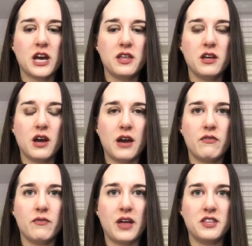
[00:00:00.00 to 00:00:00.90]
I think
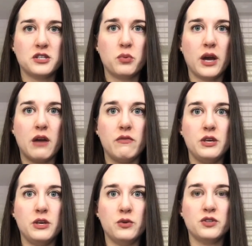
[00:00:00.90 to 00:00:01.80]
at this point I've
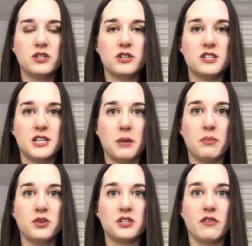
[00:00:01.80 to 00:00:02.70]
used the
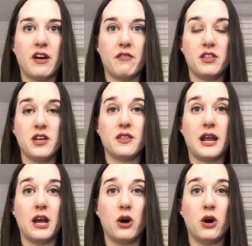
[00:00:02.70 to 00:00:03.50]
samples of everything that I